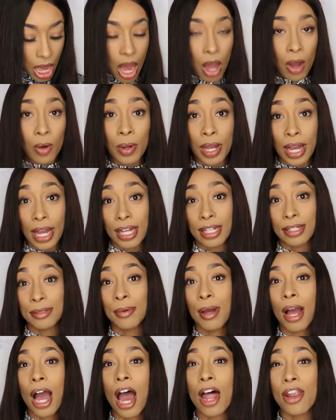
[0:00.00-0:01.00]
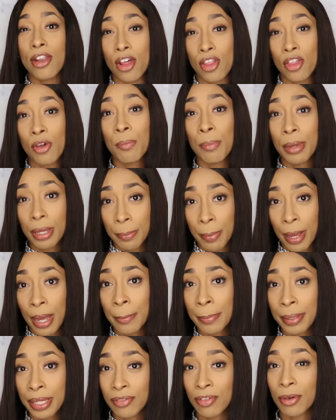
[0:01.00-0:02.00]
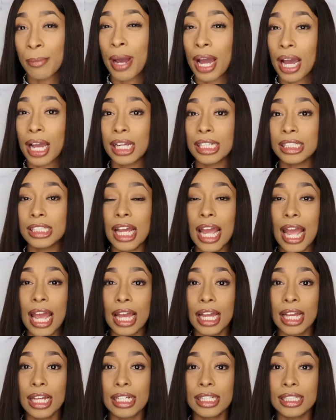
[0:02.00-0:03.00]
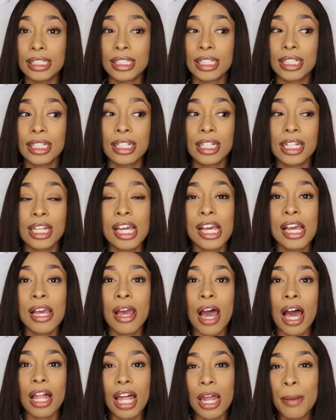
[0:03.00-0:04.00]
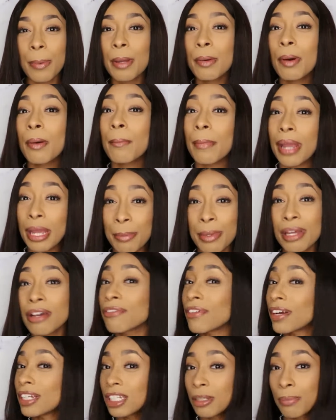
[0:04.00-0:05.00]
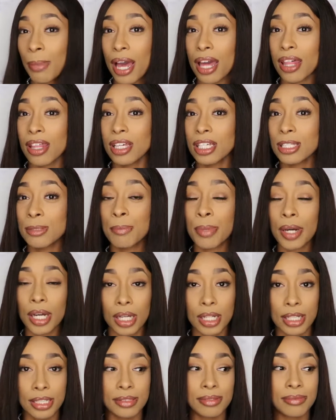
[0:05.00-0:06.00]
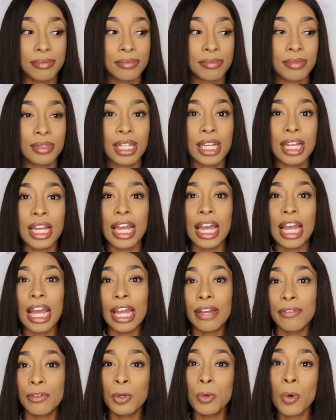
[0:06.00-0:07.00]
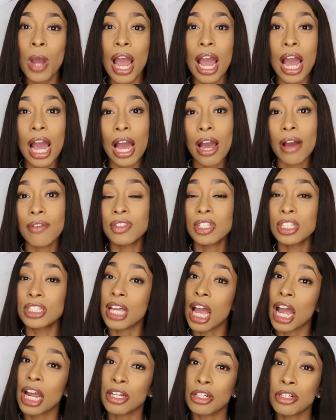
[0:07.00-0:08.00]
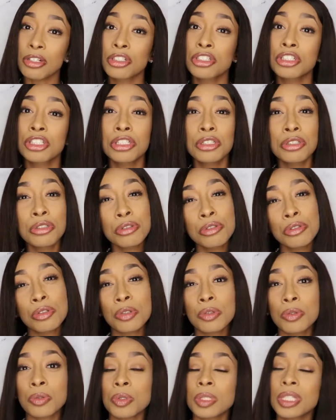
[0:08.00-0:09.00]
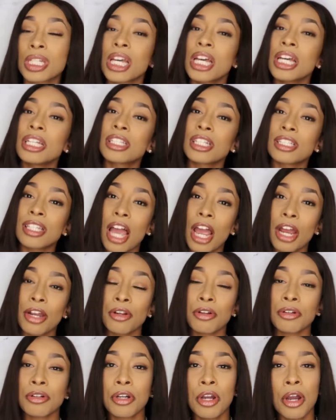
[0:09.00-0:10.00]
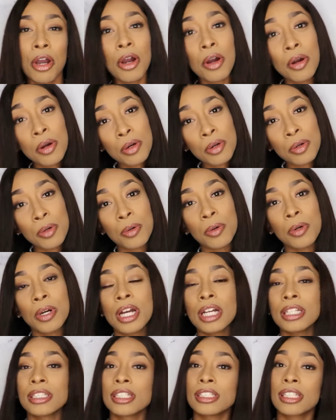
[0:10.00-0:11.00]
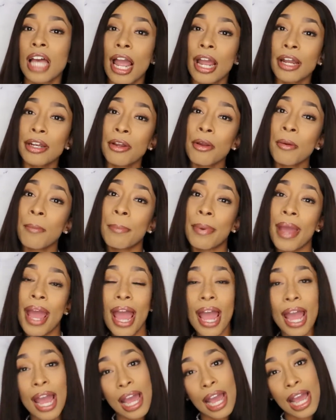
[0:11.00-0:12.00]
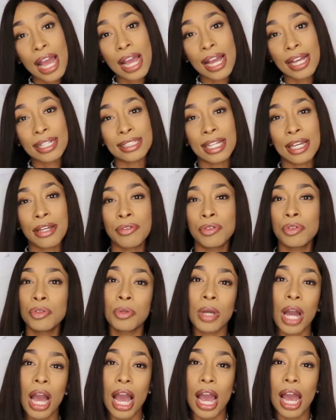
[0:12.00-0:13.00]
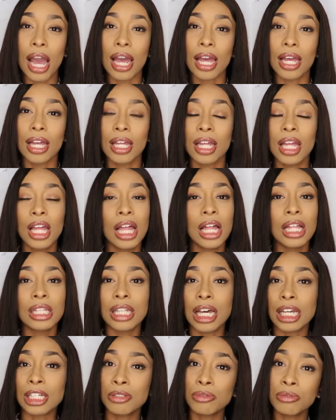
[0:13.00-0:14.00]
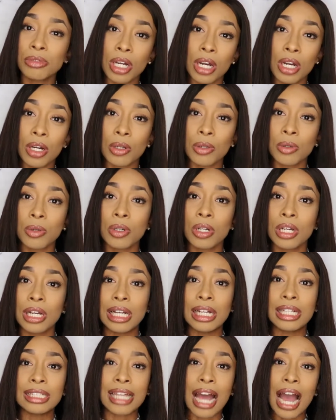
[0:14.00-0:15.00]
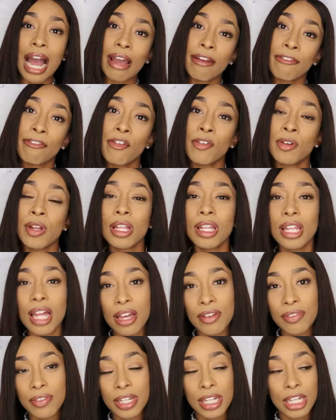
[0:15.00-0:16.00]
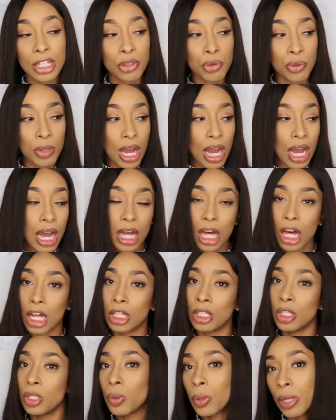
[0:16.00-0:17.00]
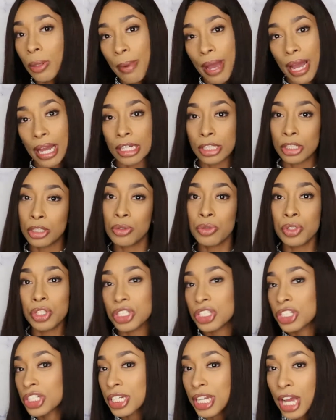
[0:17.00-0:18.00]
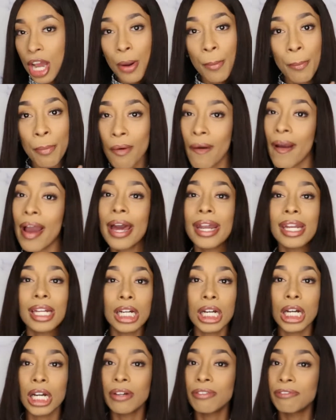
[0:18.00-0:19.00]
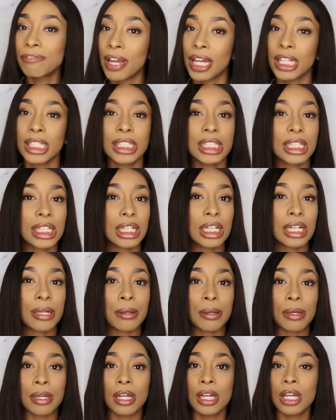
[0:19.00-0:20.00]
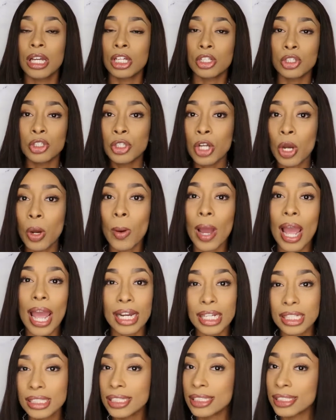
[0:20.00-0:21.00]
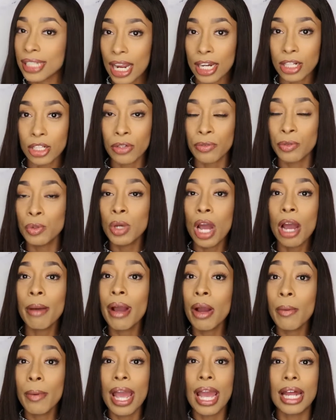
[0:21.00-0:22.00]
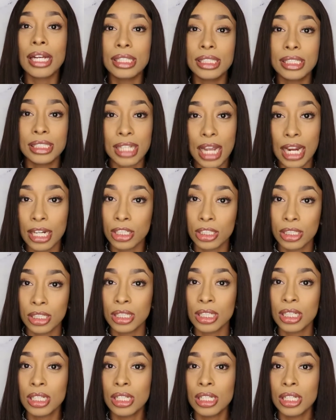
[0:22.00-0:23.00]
Okay, another big pet peeve of mine, and a lot of people may be offended by this, but if you have designer shoes, designer coat, designer bags, if you got, like, you know, the iPhone 11, you got a Louis bag, Gucci, Chanel, Prada, Fendi, you know, any designer, if you come out with any designer